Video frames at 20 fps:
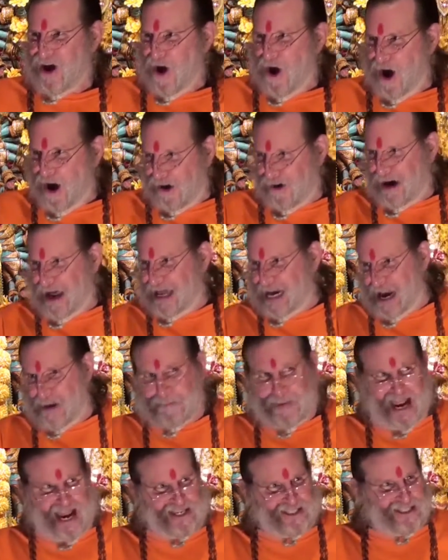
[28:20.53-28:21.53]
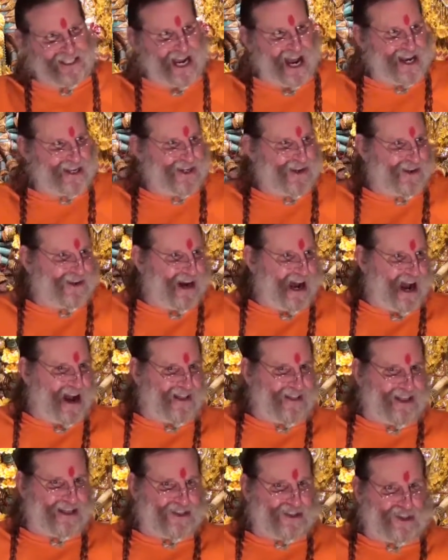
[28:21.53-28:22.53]
All right, I passed on your
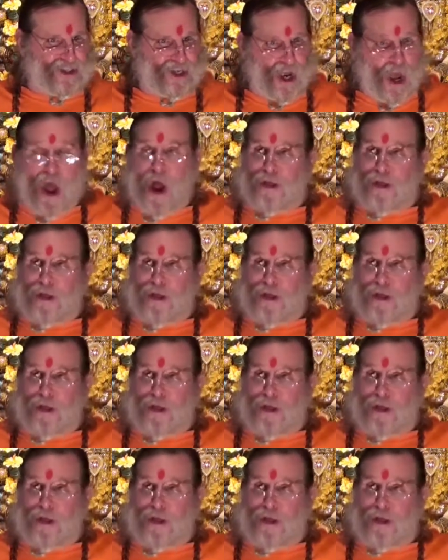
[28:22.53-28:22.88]
knowledge.